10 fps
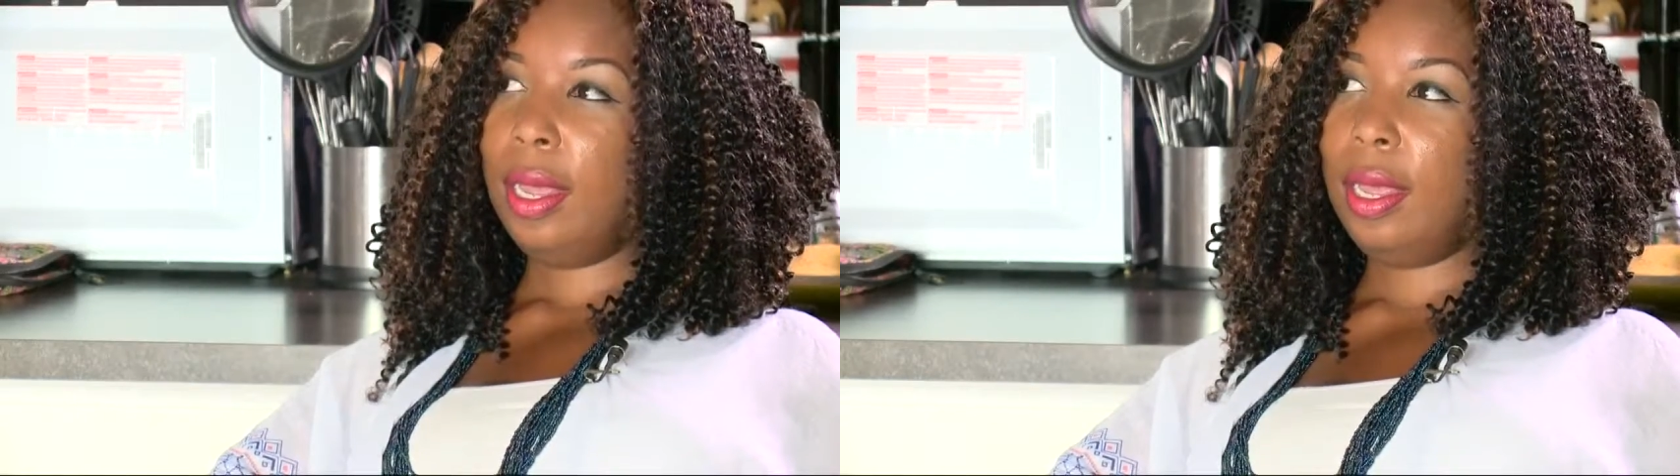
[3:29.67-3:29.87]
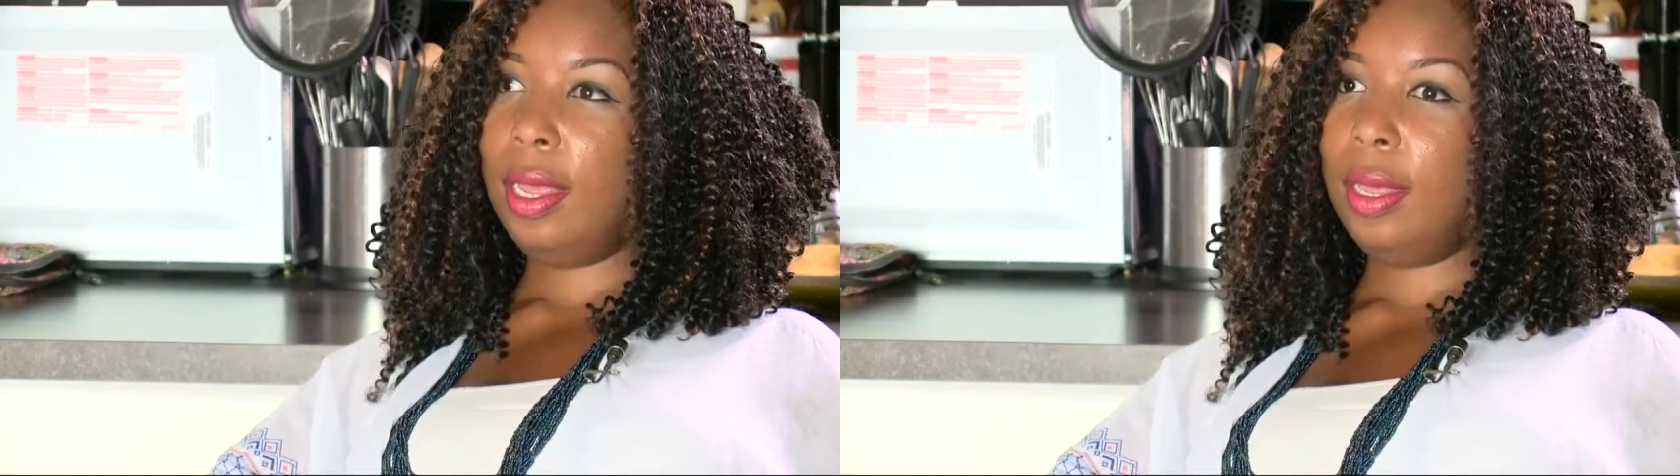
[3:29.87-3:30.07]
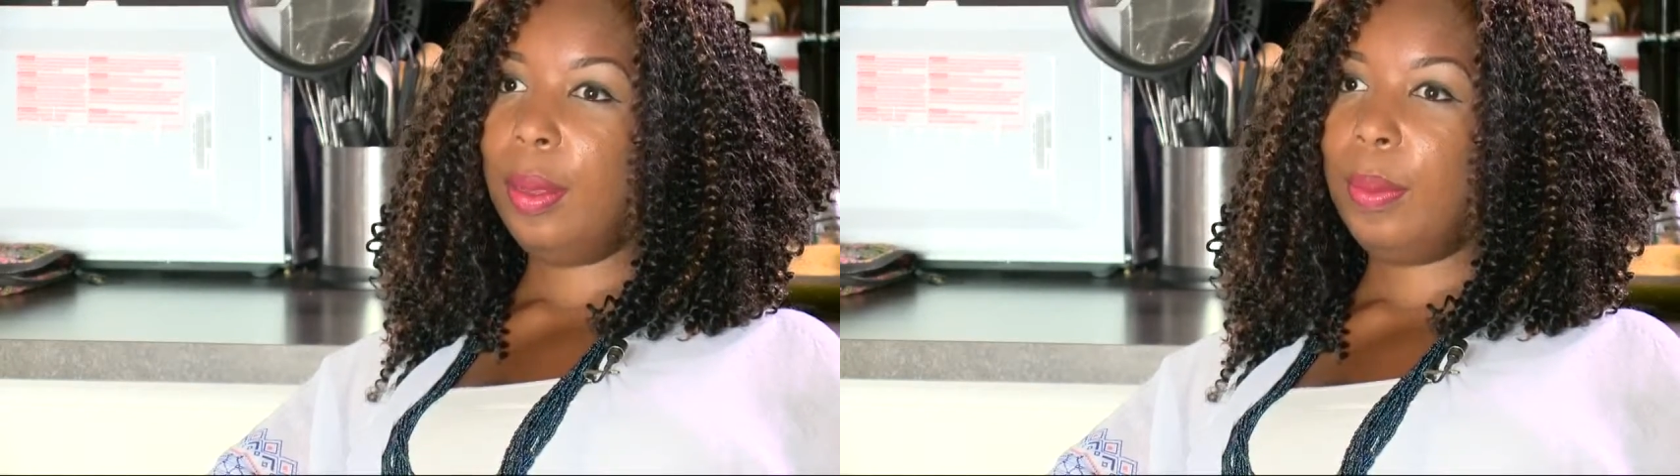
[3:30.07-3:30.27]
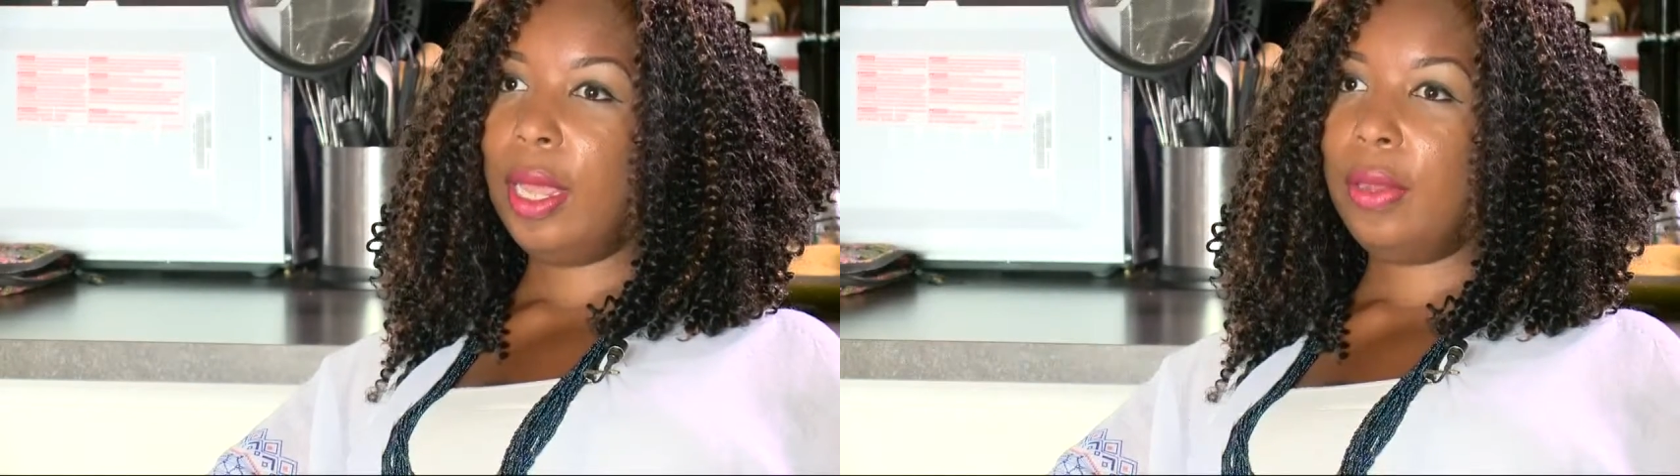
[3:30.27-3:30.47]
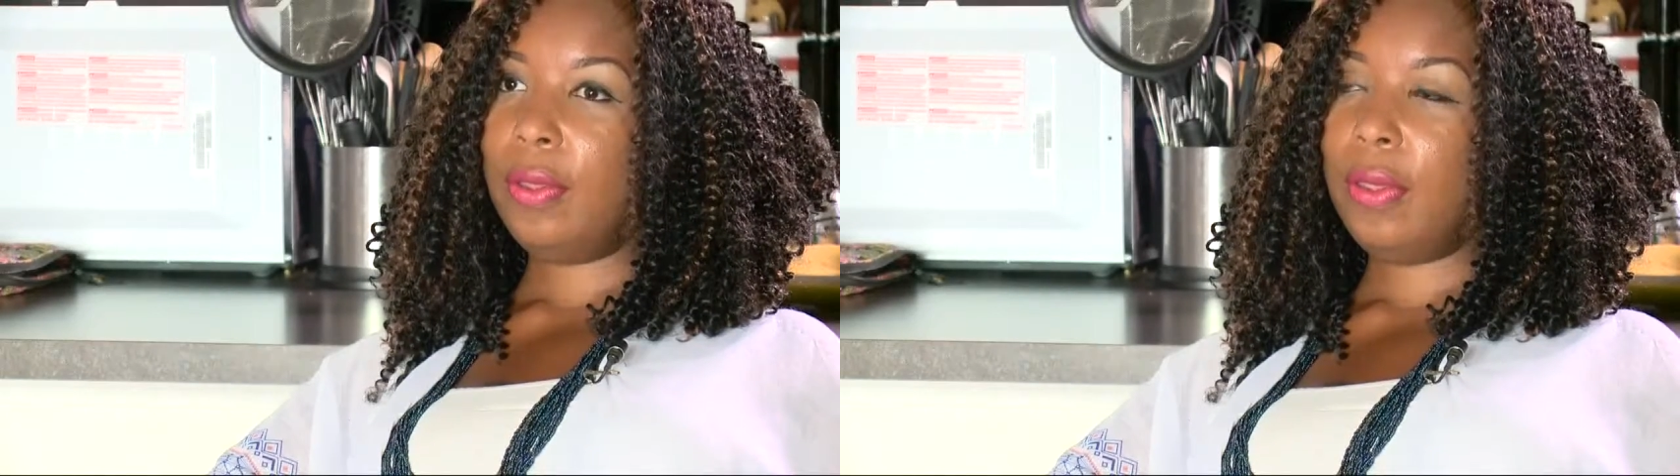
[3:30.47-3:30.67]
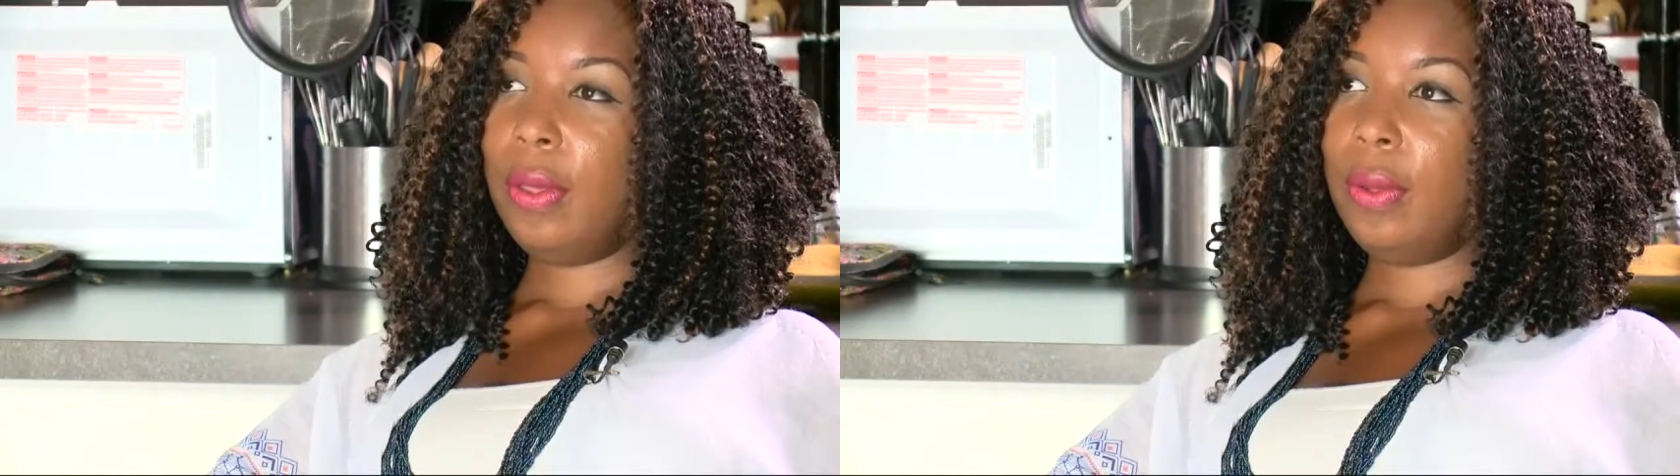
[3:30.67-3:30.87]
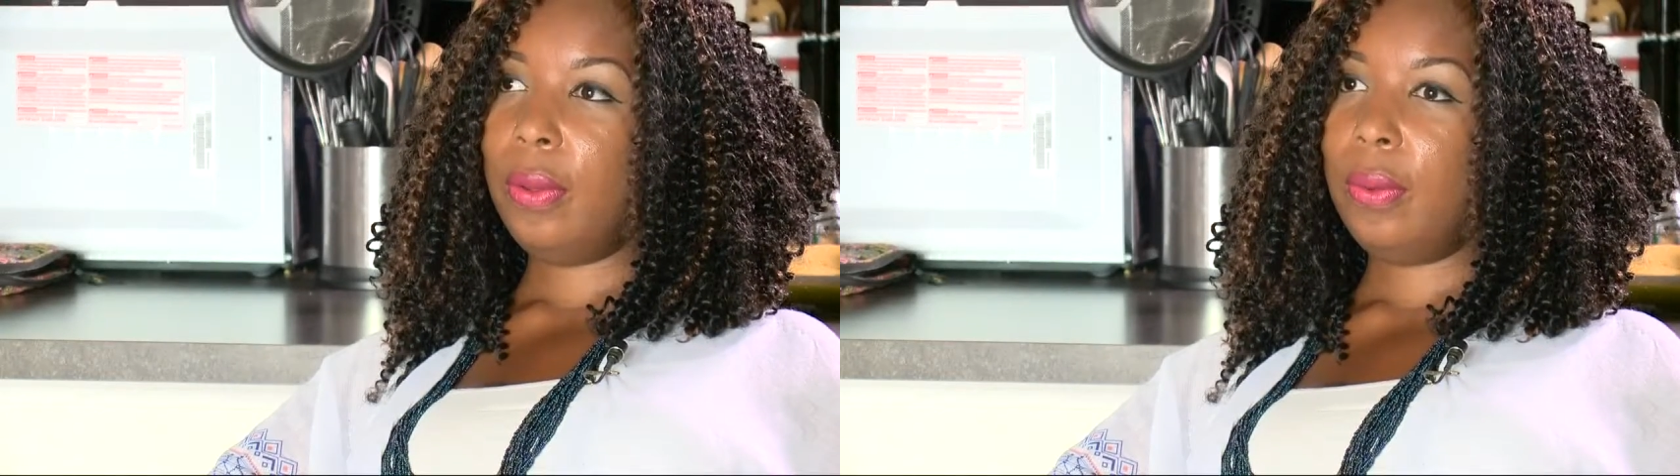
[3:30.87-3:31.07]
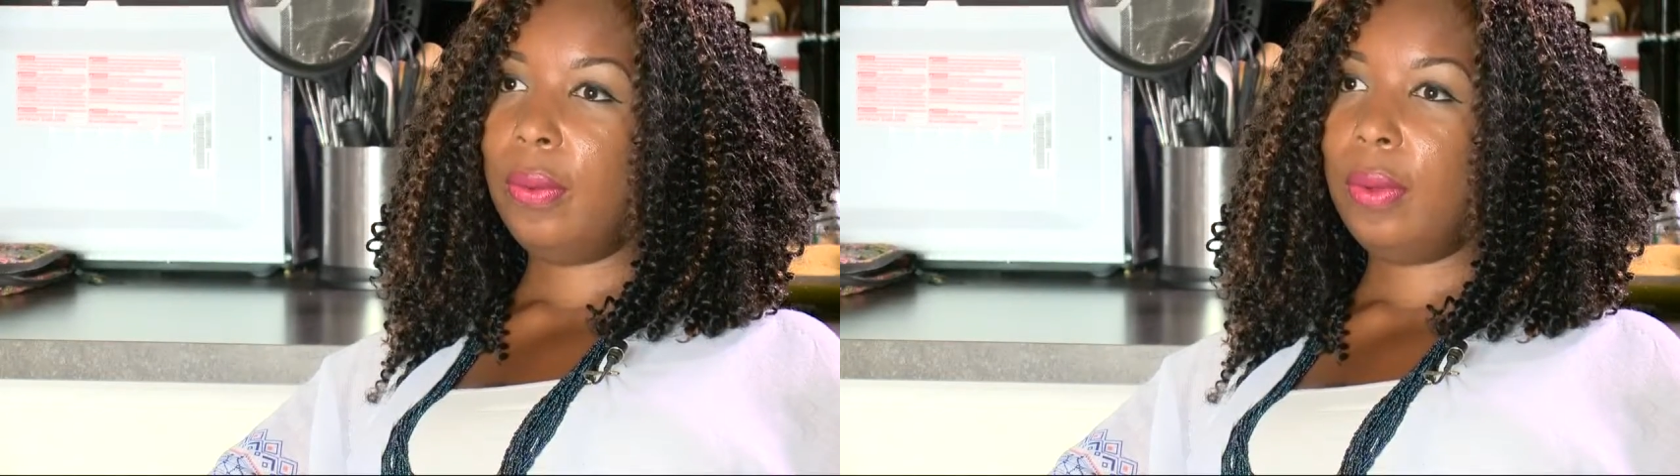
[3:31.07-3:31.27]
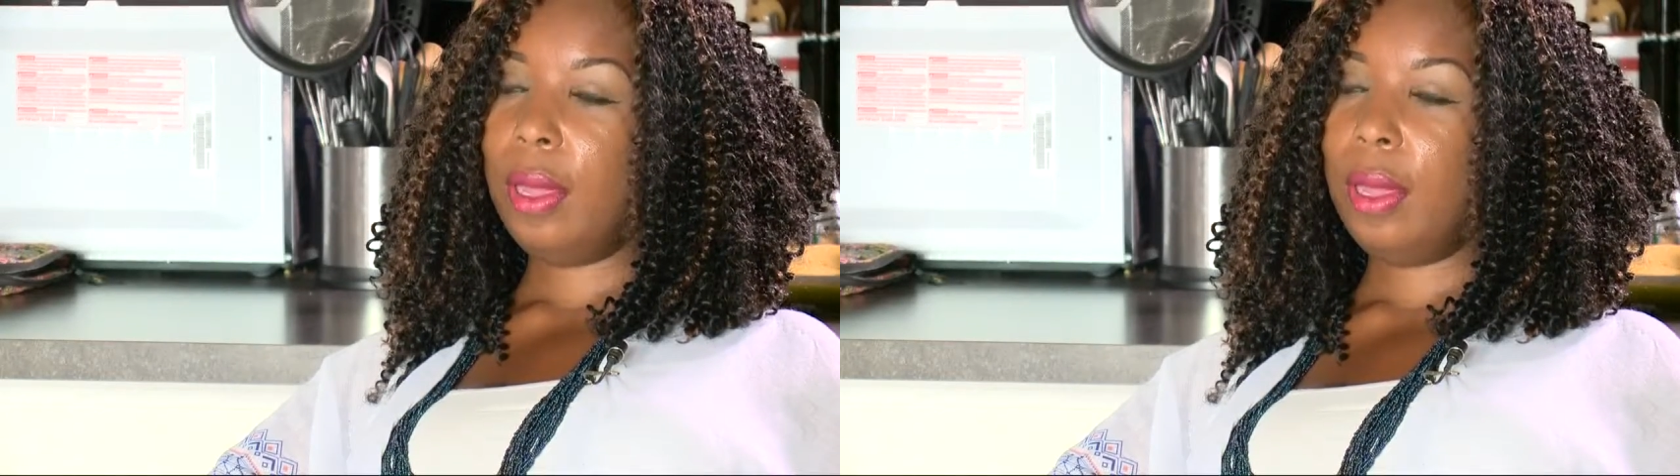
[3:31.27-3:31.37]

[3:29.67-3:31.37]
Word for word: Um, and so